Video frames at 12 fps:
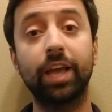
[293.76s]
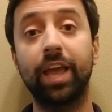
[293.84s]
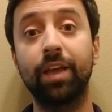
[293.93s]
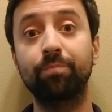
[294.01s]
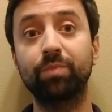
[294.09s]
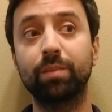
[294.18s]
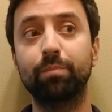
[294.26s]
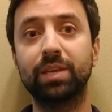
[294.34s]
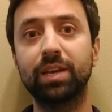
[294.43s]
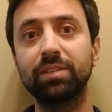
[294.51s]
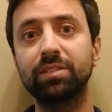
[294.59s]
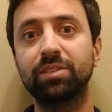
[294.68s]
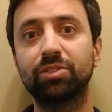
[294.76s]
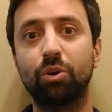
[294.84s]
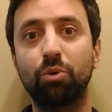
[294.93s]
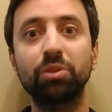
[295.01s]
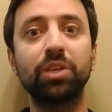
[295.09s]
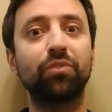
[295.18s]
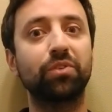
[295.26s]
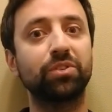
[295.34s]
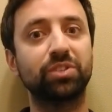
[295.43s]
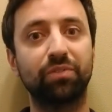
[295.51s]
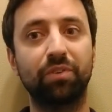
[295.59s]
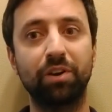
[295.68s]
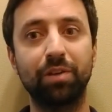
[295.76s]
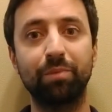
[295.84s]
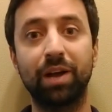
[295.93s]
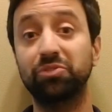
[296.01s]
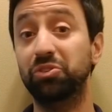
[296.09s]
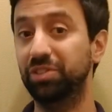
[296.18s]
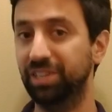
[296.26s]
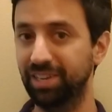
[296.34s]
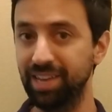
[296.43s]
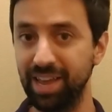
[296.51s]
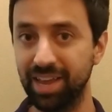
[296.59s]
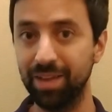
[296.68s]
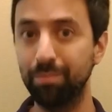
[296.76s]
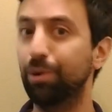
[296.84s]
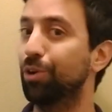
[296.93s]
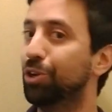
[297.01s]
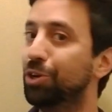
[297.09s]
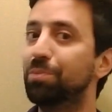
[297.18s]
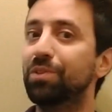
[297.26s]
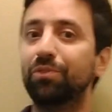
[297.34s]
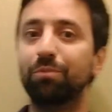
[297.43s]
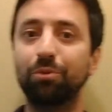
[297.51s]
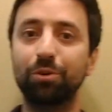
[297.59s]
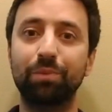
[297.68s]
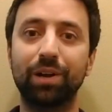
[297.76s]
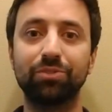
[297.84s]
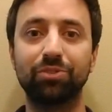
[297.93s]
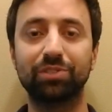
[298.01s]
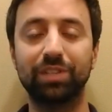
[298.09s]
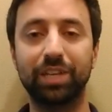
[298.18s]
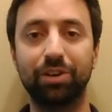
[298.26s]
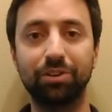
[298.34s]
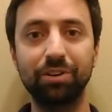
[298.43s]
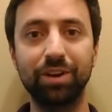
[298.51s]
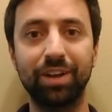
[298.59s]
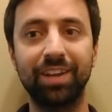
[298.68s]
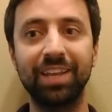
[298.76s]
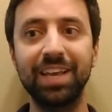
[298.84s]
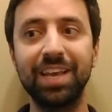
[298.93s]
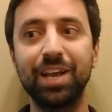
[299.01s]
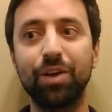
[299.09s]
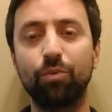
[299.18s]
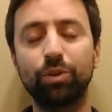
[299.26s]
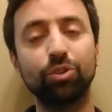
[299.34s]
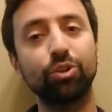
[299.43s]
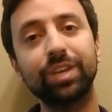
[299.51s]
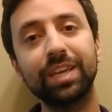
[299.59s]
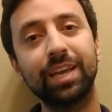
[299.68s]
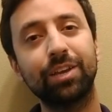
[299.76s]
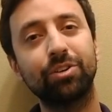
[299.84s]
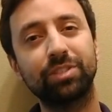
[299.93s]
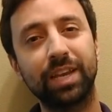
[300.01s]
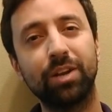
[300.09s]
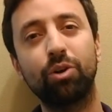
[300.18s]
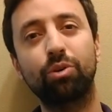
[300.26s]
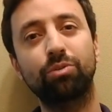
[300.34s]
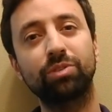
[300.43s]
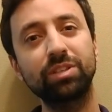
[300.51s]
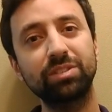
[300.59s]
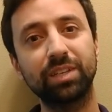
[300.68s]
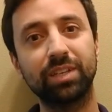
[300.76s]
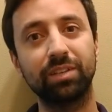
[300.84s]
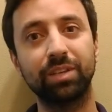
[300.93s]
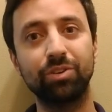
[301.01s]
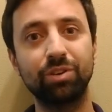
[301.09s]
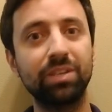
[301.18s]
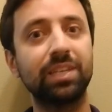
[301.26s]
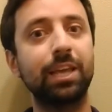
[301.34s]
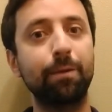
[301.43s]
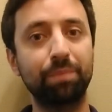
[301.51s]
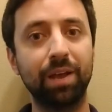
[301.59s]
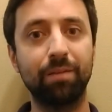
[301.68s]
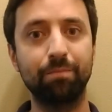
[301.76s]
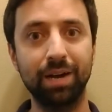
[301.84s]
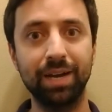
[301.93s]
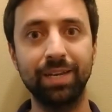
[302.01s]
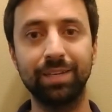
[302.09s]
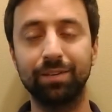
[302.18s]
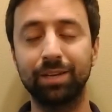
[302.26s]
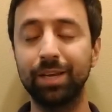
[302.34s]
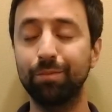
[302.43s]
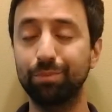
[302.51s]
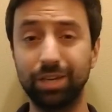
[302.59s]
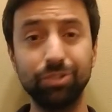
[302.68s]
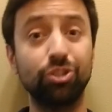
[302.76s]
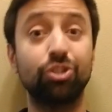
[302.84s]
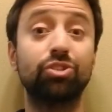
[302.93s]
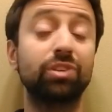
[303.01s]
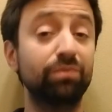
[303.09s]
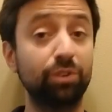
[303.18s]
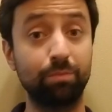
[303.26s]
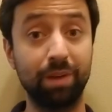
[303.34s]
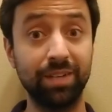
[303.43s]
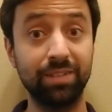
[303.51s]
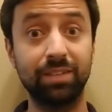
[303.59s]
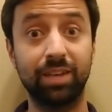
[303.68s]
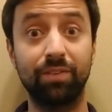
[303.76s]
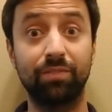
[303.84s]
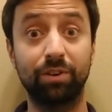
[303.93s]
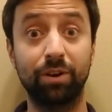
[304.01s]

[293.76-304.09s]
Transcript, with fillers: And because it's only for the Safari browser today, but could be for more browsers later on, when looking at your data holistically, you need to keep that in mind and potentially shift your mindset